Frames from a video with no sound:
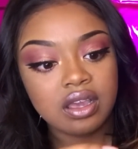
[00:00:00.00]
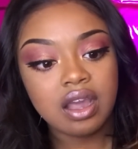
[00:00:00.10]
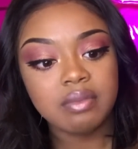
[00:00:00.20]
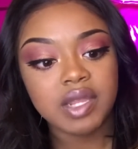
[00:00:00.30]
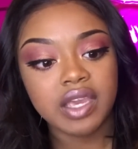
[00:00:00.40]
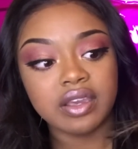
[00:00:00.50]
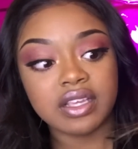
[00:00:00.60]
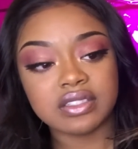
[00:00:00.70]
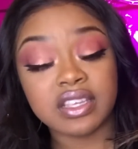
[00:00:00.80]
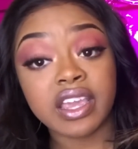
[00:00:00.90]
I'm like,
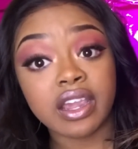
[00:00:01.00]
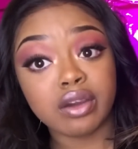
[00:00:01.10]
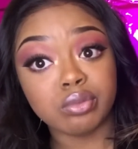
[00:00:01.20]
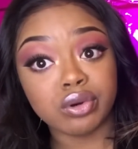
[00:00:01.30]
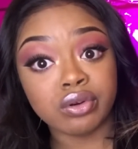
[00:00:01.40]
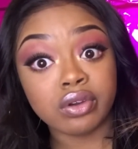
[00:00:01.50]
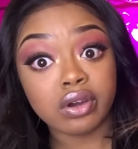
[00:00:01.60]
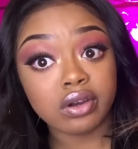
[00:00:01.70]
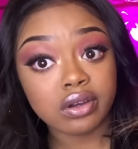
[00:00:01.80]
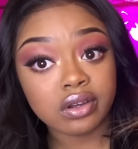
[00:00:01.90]
is the hair broke
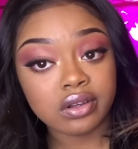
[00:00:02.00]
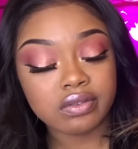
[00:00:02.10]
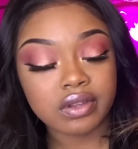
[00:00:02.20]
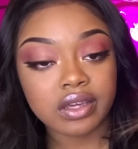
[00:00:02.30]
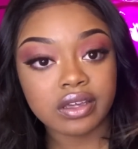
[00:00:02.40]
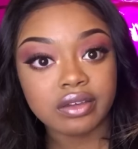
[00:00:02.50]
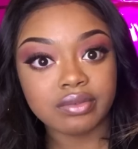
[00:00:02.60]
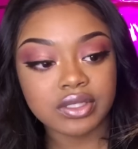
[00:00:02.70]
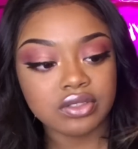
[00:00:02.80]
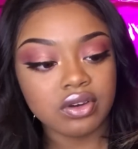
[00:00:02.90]
off? Like,
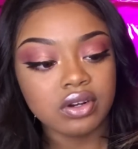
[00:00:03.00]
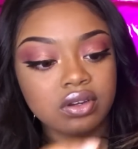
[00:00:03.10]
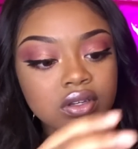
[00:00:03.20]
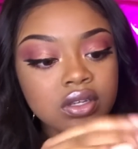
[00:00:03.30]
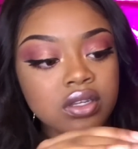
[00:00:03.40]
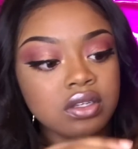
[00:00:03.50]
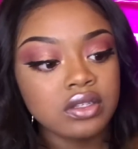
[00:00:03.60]
what's going on?